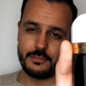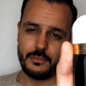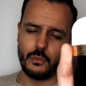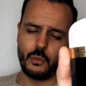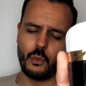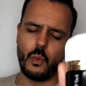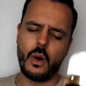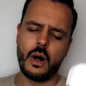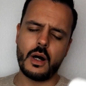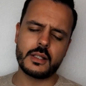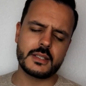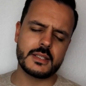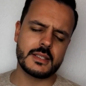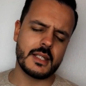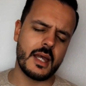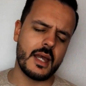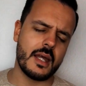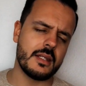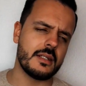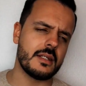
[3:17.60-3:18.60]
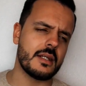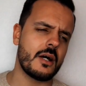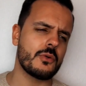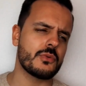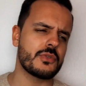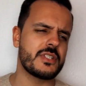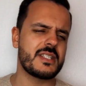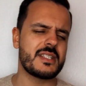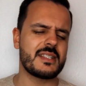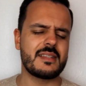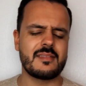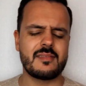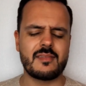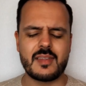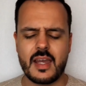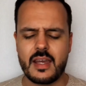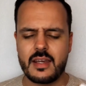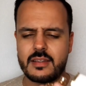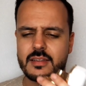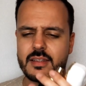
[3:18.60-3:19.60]
What an
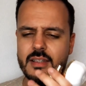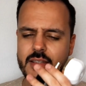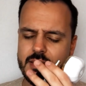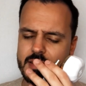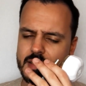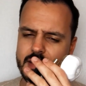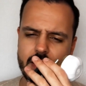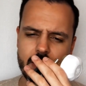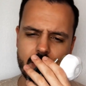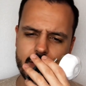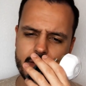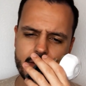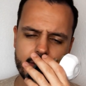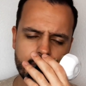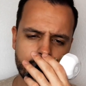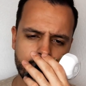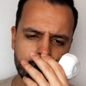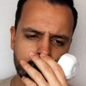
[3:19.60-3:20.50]
outstanding scent.